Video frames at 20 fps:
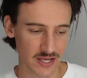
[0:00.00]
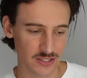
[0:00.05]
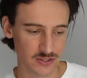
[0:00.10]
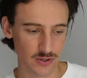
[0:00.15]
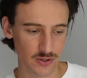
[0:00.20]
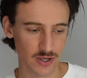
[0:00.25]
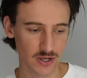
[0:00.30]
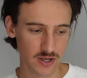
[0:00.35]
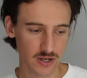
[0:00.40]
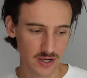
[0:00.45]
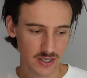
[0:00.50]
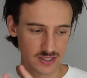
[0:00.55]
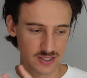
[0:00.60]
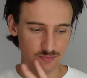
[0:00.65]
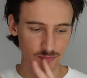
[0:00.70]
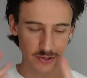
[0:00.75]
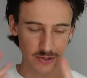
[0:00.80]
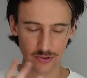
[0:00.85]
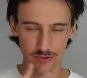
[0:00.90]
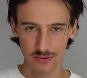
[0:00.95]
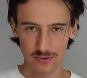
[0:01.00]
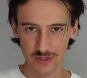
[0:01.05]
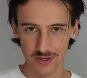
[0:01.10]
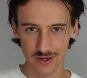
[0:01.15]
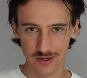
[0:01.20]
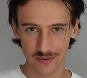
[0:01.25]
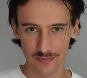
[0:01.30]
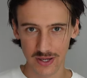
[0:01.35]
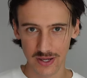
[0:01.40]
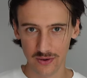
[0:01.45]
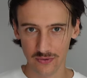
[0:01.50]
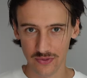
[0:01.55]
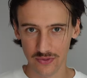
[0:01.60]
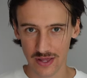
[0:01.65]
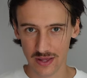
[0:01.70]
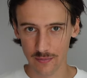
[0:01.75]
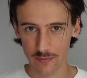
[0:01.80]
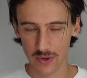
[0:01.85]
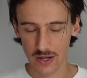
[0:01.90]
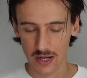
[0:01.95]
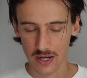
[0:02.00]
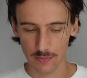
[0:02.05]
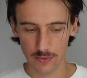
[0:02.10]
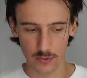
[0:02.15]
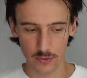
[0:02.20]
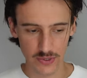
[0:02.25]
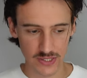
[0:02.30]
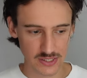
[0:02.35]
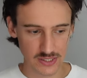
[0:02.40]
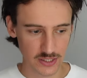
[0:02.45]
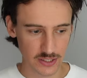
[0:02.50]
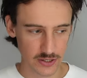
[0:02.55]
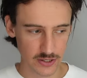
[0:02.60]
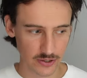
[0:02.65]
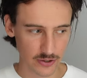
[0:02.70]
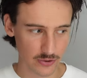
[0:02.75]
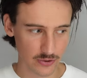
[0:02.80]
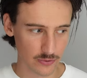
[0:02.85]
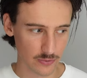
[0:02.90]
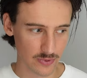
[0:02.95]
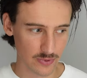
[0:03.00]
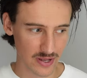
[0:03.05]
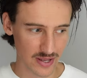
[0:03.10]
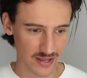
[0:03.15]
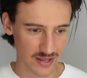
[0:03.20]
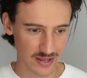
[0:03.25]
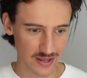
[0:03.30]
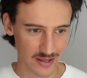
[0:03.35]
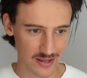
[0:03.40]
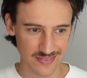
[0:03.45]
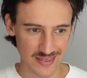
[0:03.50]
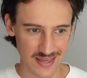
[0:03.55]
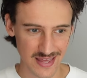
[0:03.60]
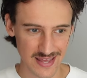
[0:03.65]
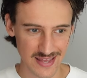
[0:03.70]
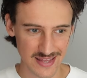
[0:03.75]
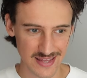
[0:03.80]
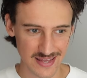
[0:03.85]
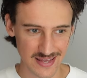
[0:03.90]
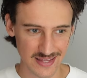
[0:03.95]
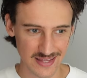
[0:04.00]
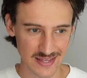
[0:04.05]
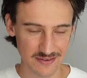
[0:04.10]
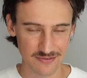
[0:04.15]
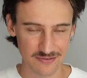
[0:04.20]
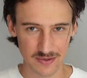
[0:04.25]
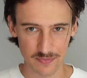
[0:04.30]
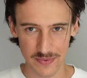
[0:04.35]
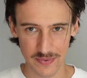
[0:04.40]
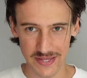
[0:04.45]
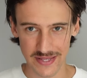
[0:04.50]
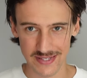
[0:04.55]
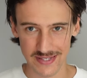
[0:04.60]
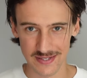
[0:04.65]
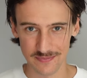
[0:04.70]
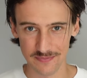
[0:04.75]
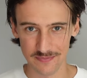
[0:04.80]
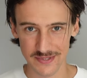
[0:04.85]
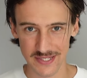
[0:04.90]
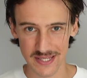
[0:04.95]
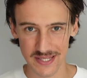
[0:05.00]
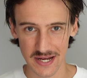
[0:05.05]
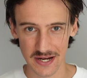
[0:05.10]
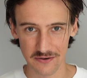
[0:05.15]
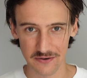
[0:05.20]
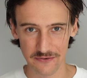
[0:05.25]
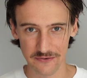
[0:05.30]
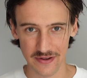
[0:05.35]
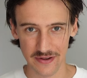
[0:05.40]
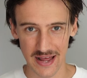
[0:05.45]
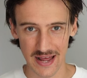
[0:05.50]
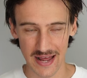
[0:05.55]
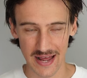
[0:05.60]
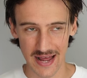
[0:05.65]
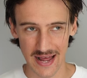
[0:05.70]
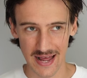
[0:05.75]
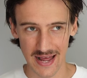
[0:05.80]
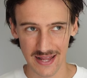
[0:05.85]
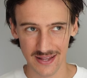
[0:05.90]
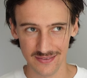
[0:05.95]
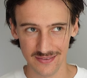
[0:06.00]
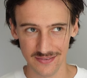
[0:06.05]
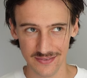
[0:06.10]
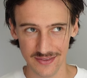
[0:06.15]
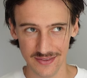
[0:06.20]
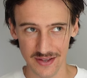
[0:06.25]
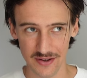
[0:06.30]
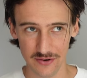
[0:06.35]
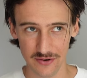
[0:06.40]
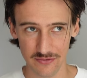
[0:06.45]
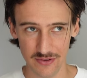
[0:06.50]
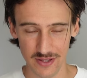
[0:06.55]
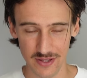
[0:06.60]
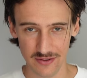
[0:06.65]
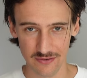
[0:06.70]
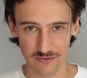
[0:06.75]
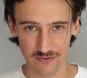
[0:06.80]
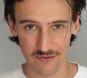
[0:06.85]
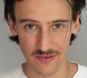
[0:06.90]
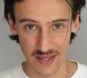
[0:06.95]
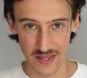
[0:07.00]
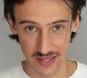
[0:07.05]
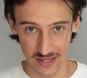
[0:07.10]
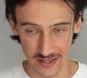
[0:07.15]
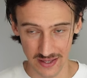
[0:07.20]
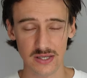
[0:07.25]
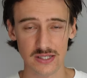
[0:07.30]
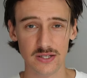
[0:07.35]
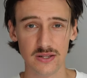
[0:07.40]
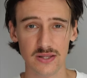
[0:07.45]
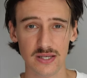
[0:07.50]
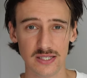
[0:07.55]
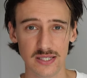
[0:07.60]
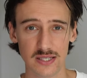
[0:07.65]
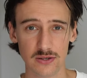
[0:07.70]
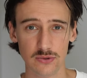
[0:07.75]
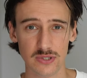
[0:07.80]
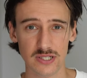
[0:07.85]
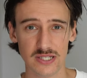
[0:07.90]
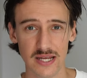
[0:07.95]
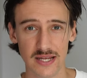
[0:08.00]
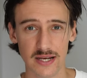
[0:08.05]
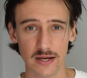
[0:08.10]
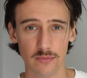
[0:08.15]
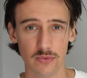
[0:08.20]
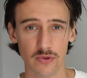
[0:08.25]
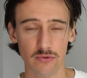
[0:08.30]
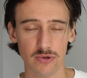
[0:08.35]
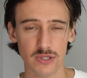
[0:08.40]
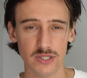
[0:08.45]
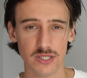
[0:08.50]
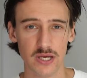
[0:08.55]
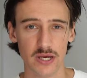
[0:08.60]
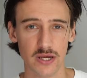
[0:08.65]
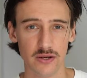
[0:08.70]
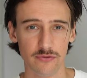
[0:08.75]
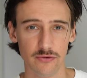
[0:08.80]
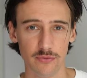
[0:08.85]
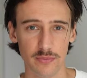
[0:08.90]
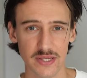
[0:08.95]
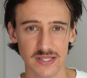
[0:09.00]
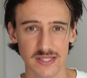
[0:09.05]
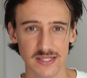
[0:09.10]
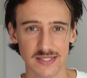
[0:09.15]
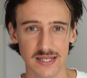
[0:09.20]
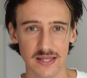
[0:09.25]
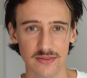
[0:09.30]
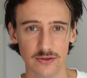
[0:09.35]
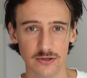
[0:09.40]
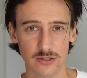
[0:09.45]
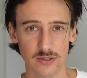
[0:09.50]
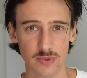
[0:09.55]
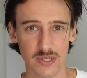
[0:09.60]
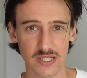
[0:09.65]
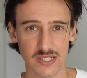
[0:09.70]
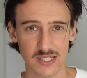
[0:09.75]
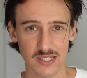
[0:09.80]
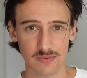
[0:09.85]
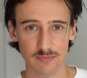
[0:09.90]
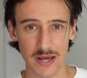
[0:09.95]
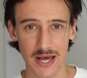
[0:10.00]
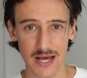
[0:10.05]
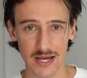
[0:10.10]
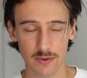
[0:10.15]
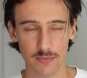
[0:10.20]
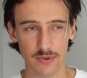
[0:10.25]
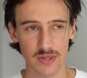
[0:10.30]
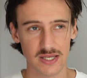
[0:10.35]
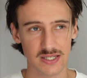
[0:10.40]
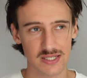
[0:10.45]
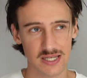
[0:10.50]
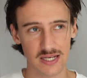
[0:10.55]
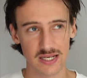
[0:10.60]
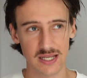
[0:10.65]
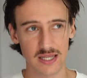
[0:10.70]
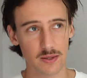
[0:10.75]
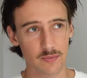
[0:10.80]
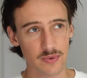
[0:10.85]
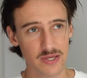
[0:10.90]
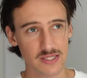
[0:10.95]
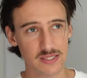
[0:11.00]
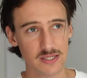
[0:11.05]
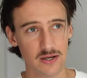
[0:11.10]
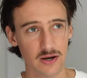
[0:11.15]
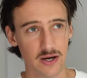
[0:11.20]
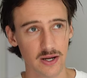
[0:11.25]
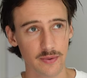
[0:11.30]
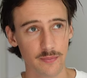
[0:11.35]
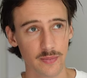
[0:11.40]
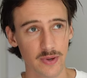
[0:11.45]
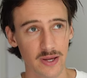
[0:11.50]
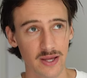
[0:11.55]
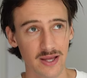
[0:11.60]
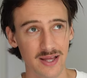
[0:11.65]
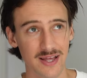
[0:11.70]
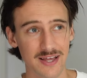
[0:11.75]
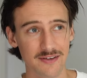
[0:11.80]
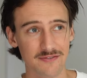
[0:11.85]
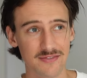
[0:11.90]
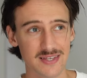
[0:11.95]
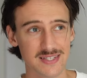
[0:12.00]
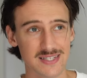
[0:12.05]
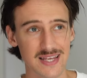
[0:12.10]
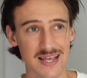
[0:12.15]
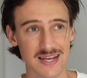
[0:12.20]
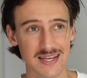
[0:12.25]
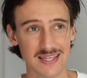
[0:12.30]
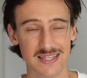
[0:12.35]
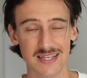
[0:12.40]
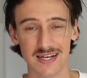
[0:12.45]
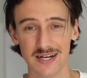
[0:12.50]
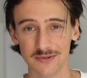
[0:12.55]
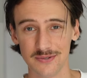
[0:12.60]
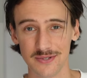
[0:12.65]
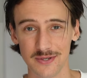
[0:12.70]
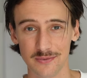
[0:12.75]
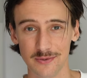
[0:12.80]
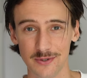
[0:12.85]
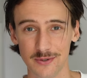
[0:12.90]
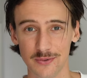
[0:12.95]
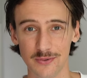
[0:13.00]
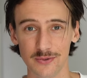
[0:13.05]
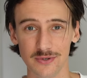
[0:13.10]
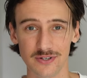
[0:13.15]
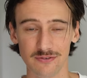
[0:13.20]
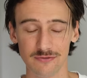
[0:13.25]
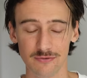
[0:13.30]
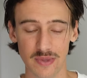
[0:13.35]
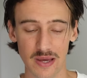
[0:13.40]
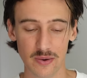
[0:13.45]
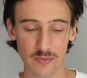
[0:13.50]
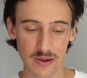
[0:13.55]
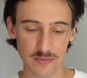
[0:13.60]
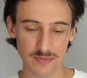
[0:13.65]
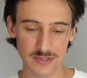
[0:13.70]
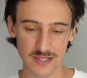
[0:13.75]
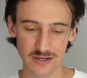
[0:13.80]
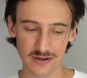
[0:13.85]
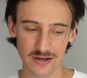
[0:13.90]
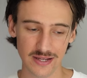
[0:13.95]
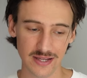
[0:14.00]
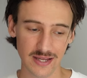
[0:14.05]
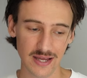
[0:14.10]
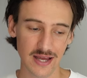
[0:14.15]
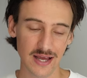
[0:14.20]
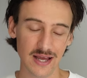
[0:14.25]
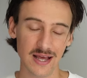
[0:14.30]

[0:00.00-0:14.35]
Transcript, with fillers: So I, I spoke about them a couple of weeks ago where they gifted me some stuff and none of it fit. So they're still setting up the return for me to send those pieces back. But they said in the meantime, if there's anything else I want to order from their website,